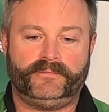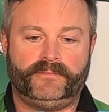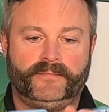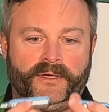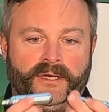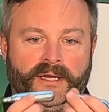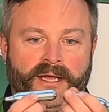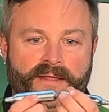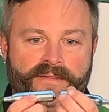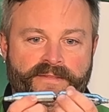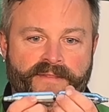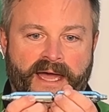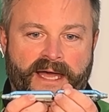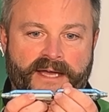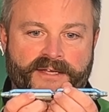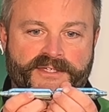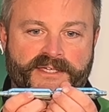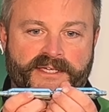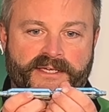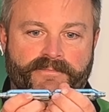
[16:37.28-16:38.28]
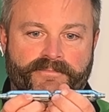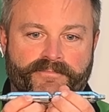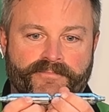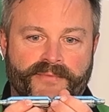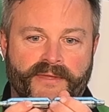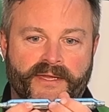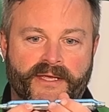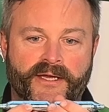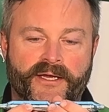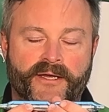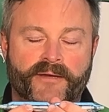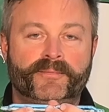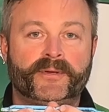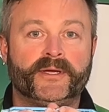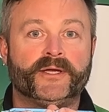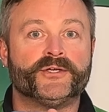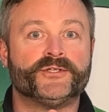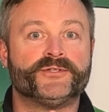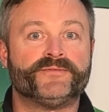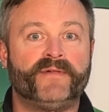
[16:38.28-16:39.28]
like that,
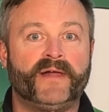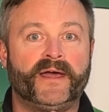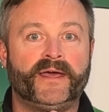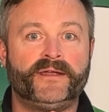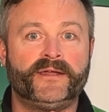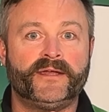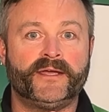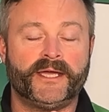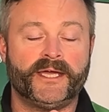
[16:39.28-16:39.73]
because then